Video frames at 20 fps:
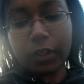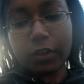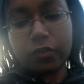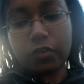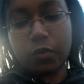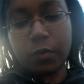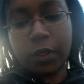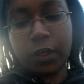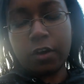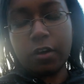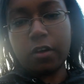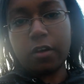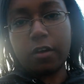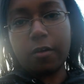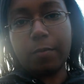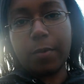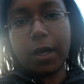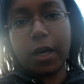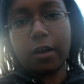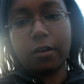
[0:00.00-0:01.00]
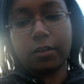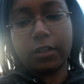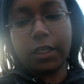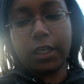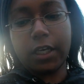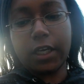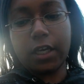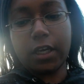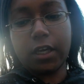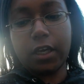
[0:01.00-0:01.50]
Swinger
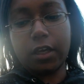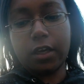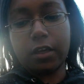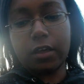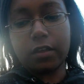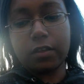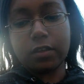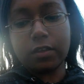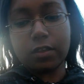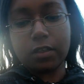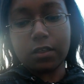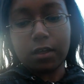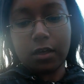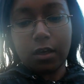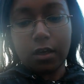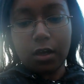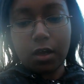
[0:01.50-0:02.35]
apparently is